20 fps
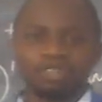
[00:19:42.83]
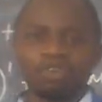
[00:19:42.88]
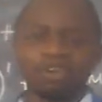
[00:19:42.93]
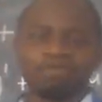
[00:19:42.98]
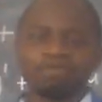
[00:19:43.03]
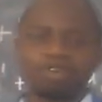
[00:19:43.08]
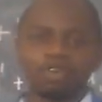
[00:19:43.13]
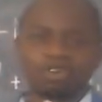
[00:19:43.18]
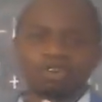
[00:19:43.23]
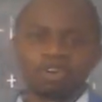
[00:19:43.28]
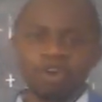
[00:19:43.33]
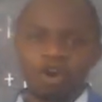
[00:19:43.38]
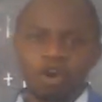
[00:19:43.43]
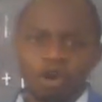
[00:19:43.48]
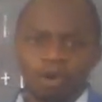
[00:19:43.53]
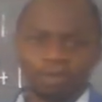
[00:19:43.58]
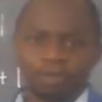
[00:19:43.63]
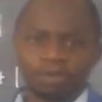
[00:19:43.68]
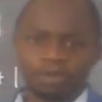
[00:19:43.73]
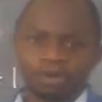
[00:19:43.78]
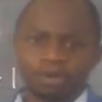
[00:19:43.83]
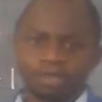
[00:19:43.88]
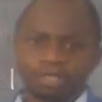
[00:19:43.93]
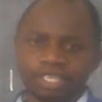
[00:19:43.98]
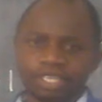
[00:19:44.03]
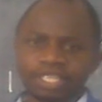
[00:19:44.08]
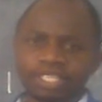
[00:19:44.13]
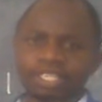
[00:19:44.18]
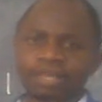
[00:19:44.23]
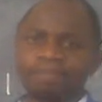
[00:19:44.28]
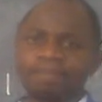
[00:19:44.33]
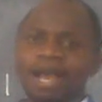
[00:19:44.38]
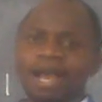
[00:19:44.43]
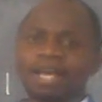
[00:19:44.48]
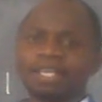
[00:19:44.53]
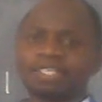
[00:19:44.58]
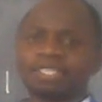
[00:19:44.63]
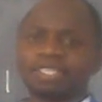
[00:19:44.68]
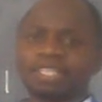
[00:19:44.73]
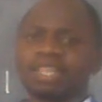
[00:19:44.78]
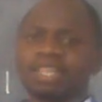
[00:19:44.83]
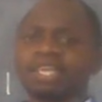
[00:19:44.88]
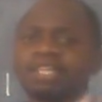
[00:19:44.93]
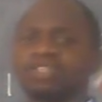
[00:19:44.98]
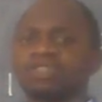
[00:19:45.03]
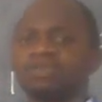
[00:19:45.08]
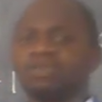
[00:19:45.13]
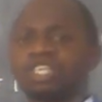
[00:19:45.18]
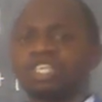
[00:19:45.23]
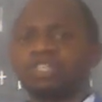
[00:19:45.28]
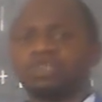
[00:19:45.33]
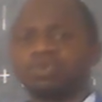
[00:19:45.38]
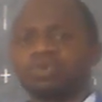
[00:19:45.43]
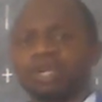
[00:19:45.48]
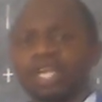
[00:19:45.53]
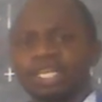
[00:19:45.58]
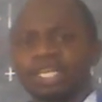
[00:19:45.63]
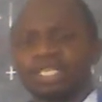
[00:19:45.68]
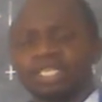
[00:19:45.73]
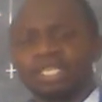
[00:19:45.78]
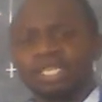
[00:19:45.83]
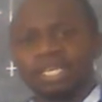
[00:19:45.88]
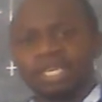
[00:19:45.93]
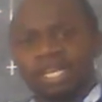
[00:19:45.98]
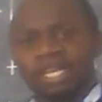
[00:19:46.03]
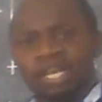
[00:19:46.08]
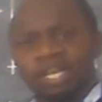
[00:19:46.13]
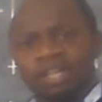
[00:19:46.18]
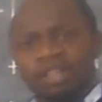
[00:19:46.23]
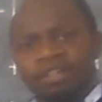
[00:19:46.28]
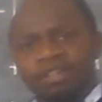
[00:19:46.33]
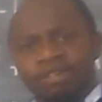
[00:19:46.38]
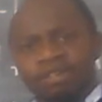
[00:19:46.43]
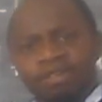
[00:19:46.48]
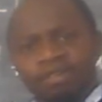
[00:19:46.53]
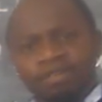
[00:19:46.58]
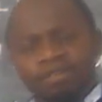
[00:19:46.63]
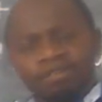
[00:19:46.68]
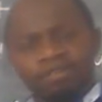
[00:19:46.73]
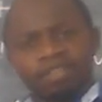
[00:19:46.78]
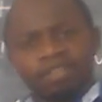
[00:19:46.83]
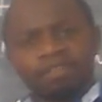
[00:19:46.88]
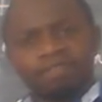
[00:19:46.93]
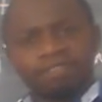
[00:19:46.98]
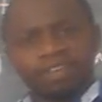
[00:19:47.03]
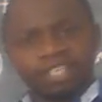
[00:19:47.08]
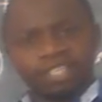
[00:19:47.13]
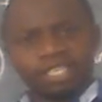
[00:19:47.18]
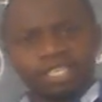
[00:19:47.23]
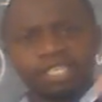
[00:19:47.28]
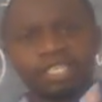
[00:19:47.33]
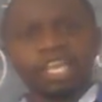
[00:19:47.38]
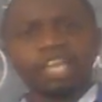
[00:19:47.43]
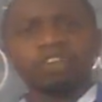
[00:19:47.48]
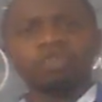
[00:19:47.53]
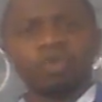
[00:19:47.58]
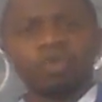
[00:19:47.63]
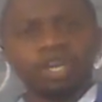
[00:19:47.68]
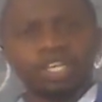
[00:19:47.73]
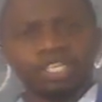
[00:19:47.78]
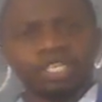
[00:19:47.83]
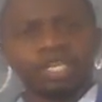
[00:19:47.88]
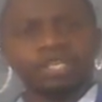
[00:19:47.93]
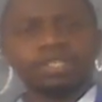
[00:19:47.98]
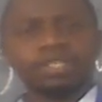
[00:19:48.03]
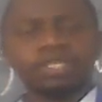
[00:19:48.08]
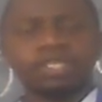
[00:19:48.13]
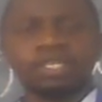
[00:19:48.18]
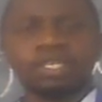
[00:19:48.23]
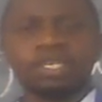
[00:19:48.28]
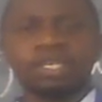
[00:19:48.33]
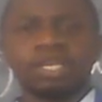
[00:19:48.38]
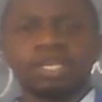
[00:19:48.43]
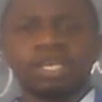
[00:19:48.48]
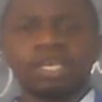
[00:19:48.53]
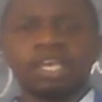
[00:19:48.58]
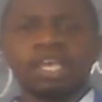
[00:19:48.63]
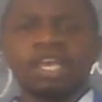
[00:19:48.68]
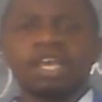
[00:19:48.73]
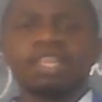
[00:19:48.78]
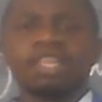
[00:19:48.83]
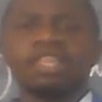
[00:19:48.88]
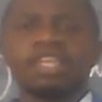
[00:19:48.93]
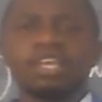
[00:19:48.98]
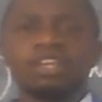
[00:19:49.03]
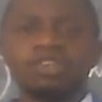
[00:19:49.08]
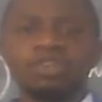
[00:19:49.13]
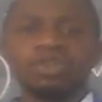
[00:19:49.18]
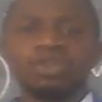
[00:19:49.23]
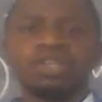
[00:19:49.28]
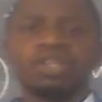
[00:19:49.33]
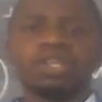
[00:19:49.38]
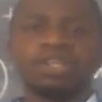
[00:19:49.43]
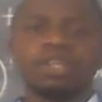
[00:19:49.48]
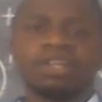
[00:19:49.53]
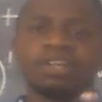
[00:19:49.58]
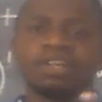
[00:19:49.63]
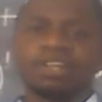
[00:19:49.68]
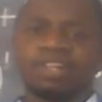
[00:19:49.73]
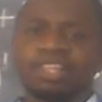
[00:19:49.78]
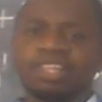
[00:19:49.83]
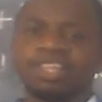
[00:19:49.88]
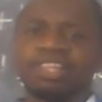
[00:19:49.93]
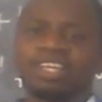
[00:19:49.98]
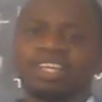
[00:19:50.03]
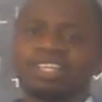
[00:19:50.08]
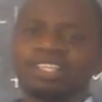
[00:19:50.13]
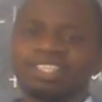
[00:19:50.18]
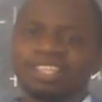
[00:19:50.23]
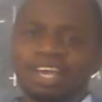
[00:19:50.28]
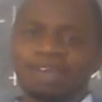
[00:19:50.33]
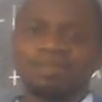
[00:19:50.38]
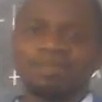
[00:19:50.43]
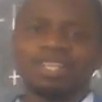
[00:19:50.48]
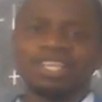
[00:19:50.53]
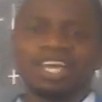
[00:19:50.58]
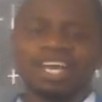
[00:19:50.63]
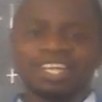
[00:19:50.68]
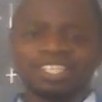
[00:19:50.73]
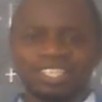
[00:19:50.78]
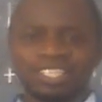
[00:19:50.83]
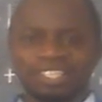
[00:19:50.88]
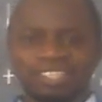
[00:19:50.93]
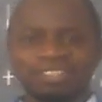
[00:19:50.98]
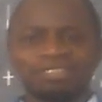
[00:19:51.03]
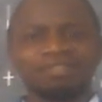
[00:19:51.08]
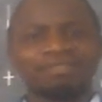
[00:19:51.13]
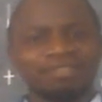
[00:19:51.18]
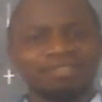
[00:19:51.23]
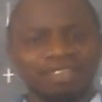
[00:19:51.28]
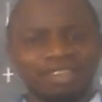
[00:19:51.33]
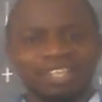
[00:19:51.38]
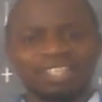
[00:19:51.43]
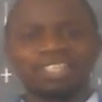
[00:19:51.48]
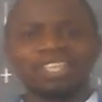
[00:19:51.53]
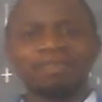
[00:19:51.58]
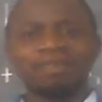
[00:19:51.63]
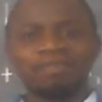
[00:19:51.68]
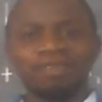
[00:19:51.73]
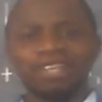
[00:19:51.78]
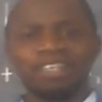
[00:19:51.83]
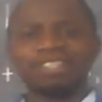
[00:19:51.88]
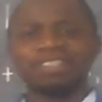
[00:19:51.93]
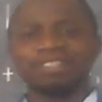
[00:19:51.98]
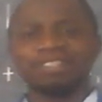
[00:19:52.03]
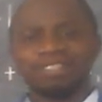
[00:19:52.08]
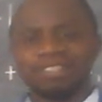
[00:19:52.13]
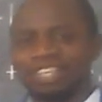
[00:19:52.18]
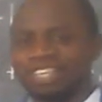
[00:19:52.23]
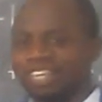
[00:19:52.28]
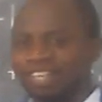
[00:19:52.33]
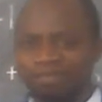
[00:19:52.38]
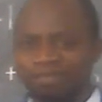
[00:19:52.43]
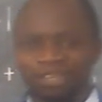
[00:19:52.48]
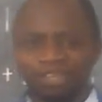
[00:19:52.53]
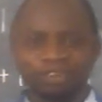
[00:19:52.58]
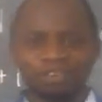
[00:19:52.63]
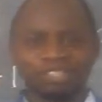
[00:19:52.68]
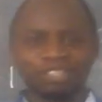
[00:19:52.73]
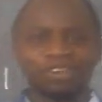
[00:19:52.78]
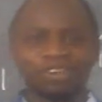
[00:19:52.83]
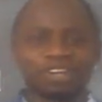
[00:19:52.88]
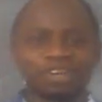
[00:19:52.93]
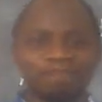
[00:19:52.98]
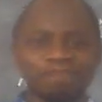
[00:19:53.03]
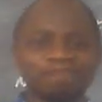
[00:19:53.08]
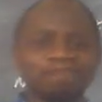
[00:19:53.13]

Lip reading: You have got no option. It's a must that you need to get the first 10 questions. Then the examiners The examiners, let me not talk